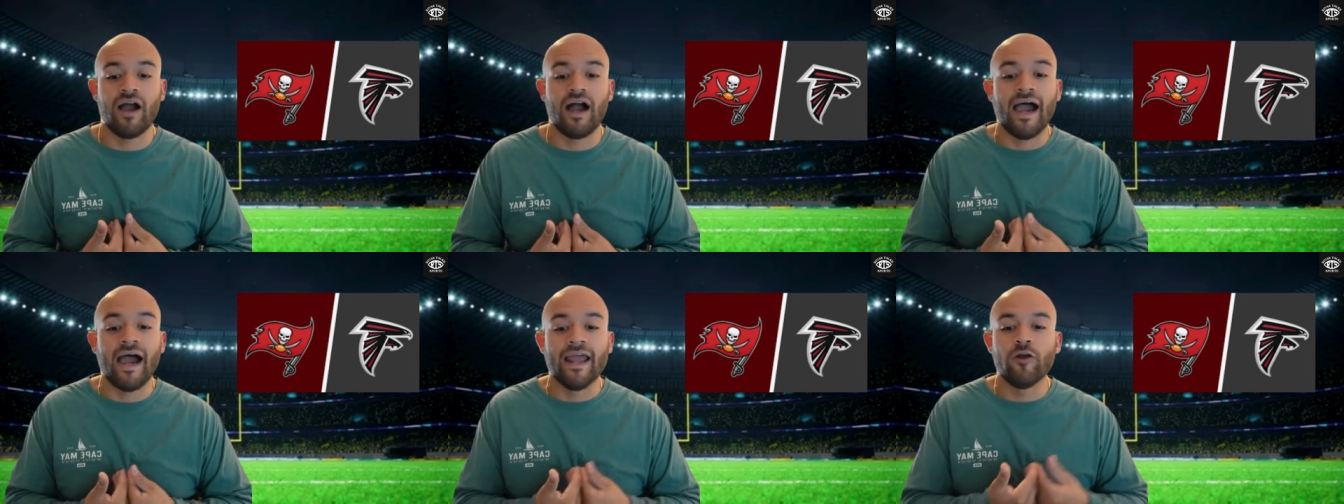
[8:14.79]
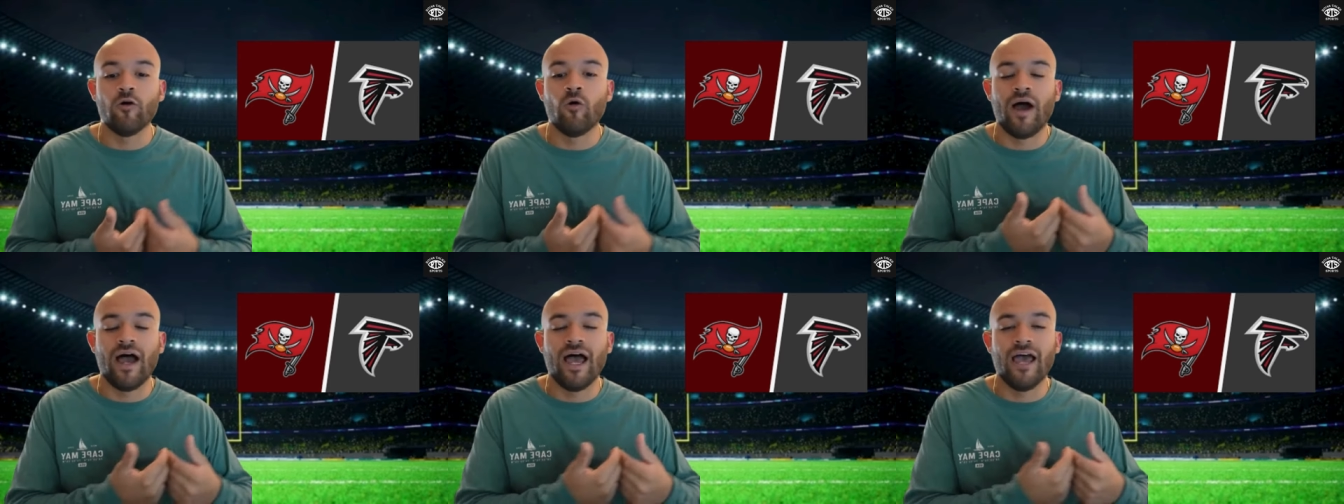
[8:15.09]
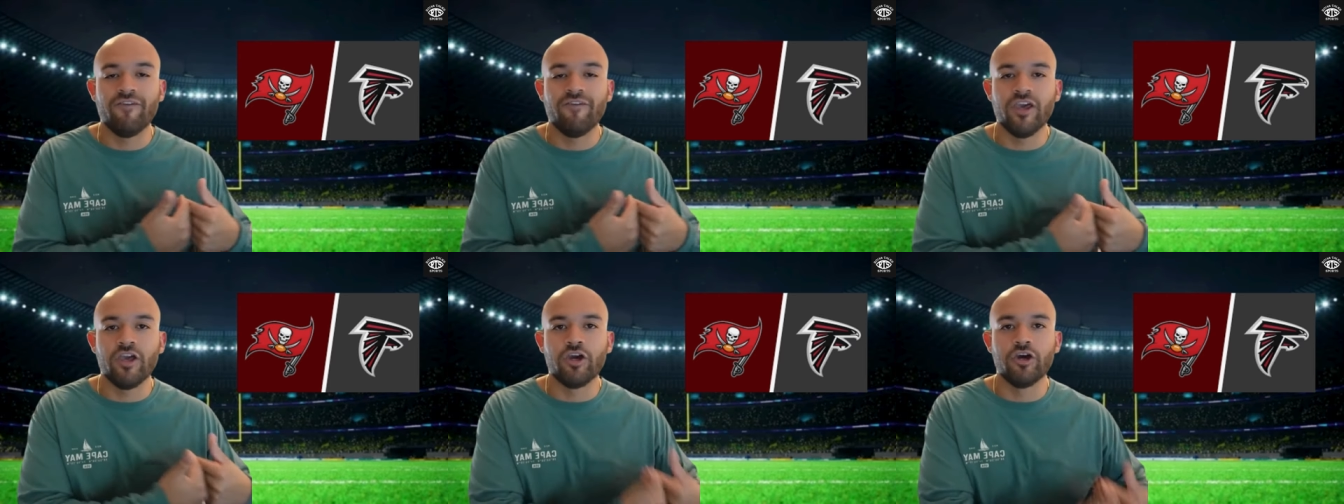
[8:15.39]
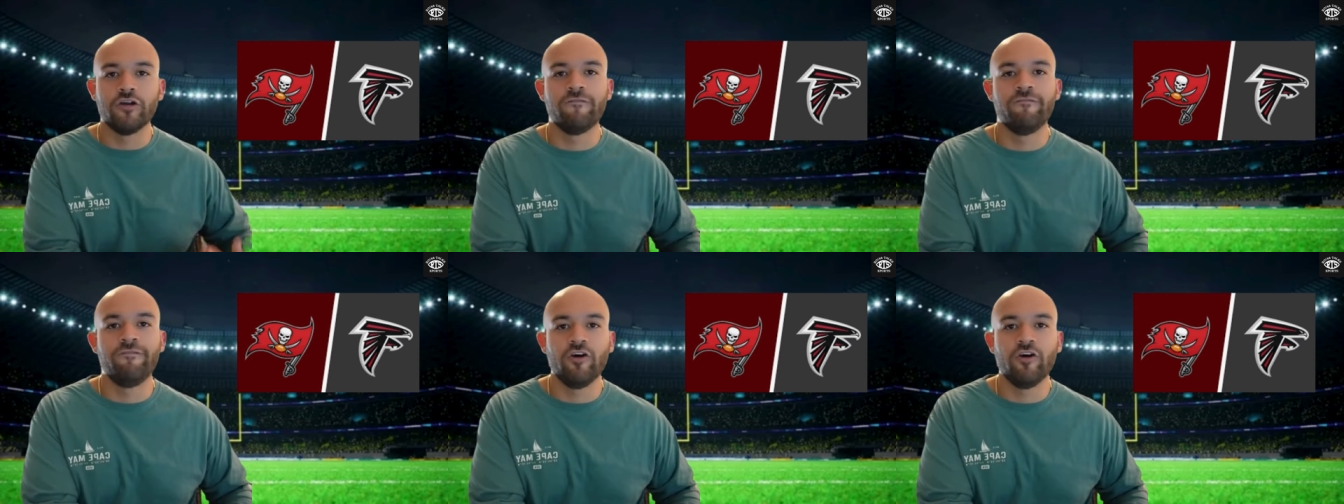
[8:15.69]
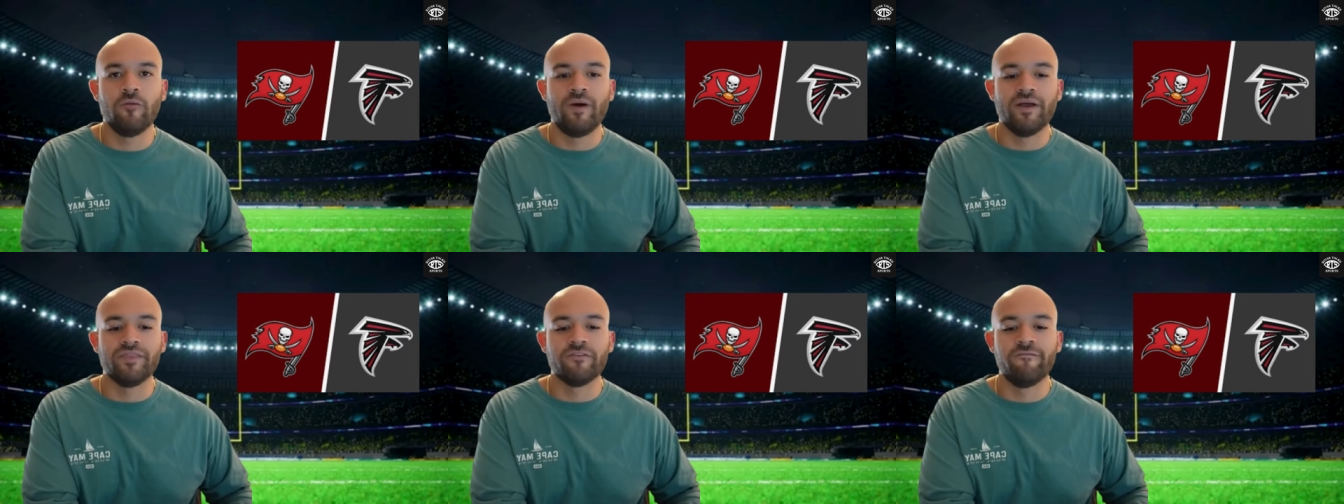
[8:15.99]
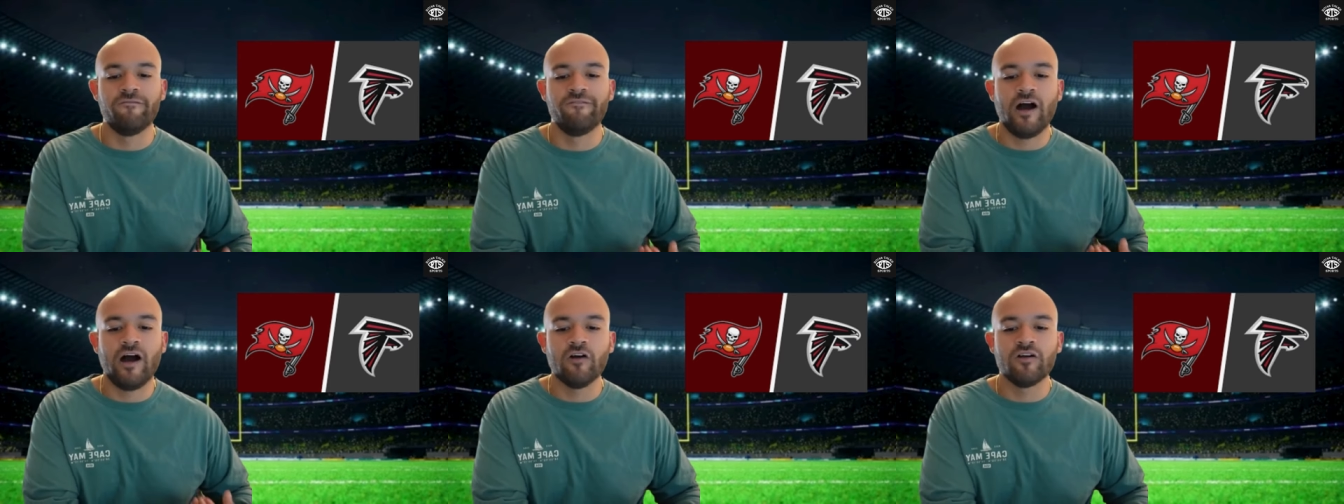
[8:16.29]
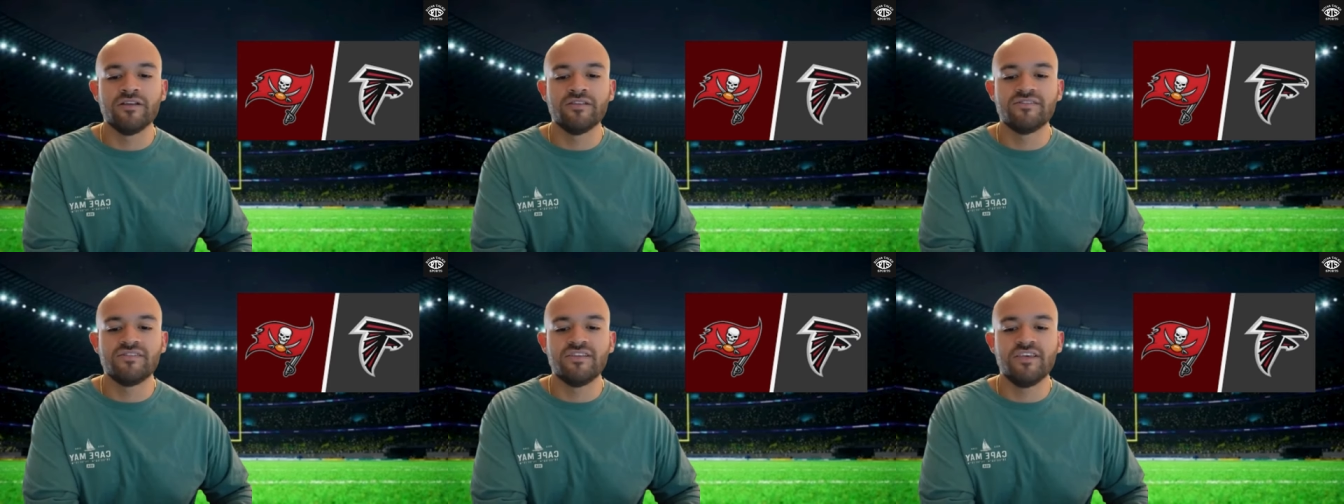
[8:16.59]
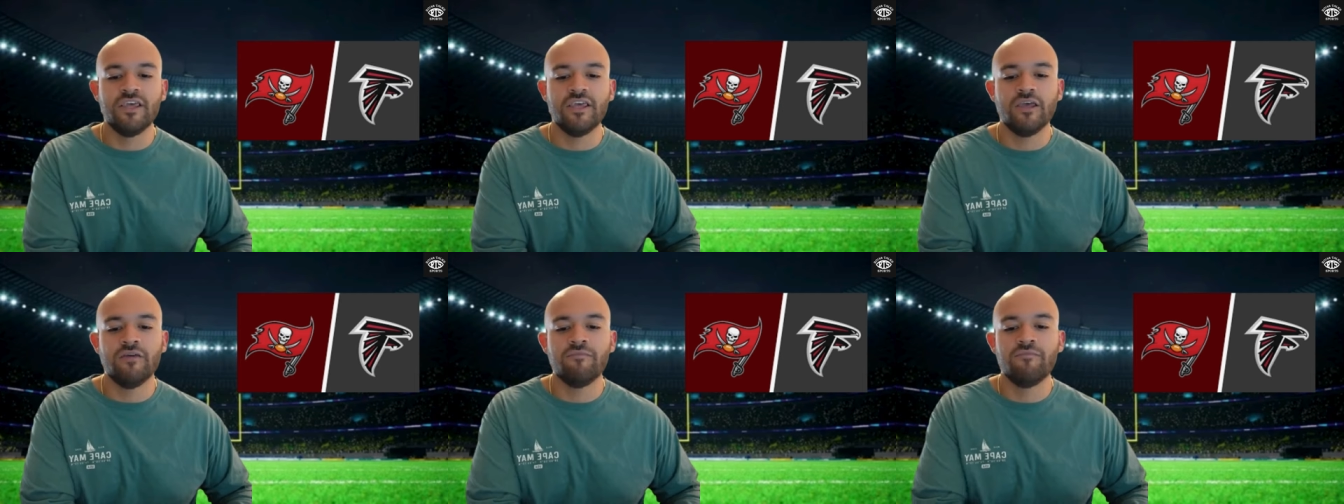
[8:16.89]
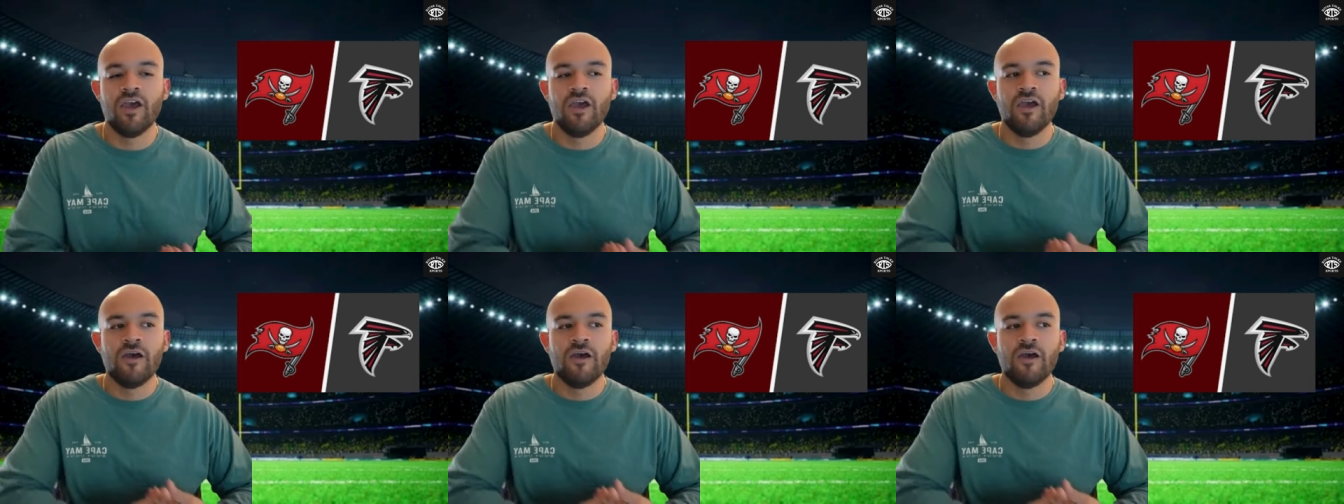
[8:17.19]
I don't have a good feel about the Falcons team,